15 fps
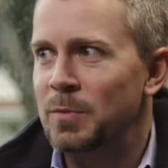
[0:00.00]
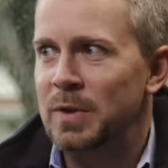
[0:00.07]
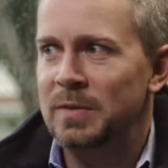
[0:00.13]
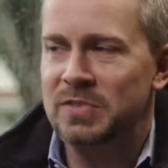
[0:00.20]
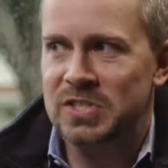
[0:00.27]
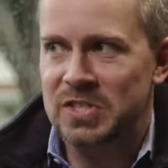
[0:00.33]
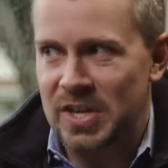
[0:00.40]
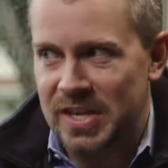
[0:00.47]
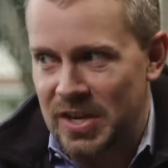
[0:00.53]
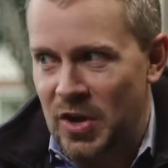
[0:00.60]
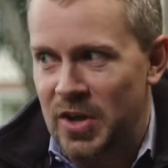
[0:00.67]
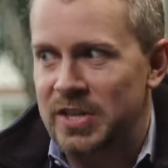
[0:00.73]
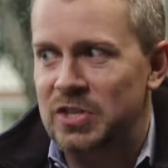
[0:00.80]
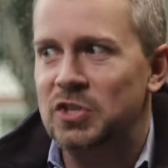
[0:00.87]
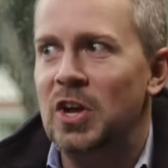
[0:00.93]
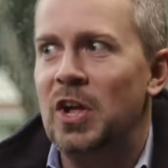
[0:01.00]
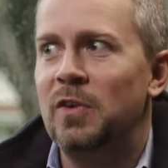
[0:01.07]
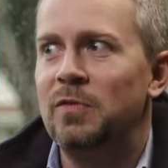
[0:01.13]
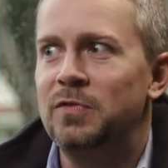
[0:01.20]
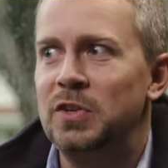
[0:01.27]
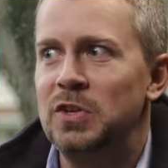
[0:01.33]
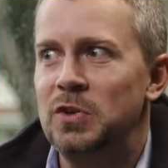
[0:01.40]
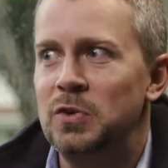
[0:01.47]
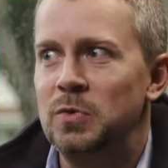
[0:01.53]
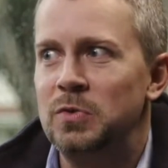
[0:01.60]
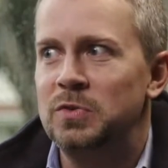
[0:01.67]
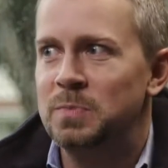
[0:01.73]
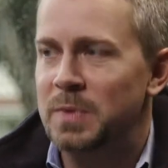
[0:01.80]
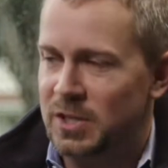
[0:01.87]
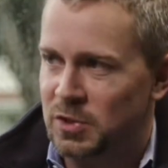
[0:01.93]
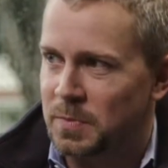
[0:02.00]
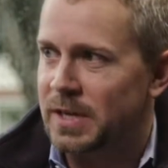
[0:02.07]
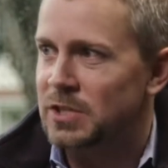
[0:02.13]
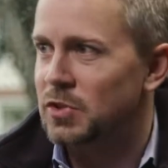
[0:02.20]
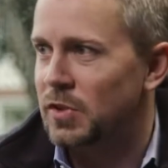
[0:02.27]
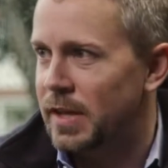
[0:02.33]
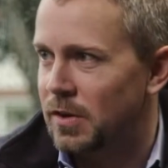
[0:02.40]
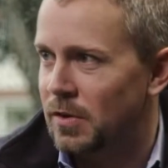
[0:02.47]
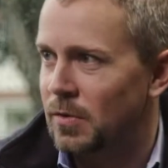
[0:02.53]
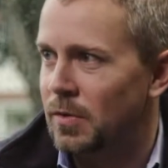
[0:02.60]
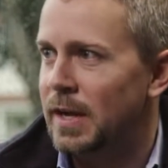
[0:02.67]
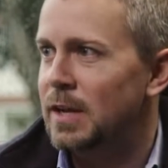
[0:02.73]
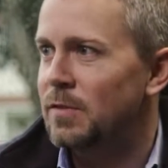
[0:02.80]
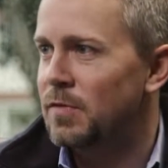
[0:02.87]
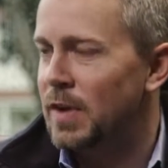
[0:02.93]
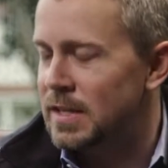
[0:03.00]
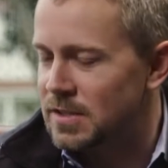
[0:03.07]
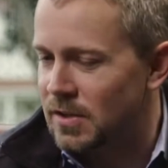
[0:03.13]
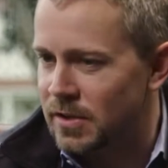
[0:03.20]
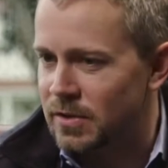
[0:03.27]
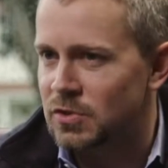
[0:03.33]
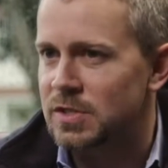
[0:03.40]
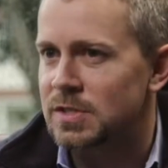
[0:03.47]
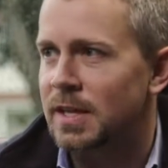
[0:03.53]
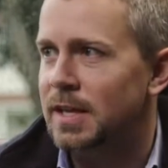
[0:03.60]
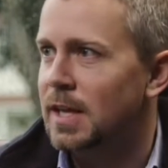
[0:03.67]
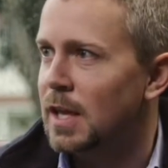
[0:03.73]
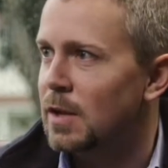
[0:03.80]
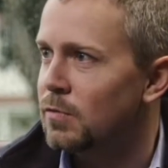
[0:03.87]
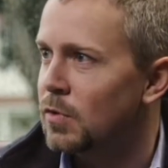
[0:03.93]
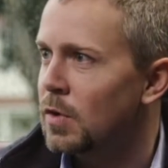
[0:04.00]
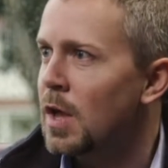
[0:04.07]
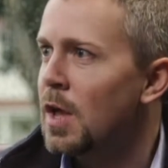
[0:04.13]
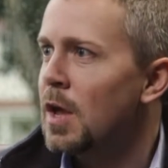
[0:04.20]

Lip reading: and we've stuck it on a shelf to use much, much later, right? Fossil energy is like canned food.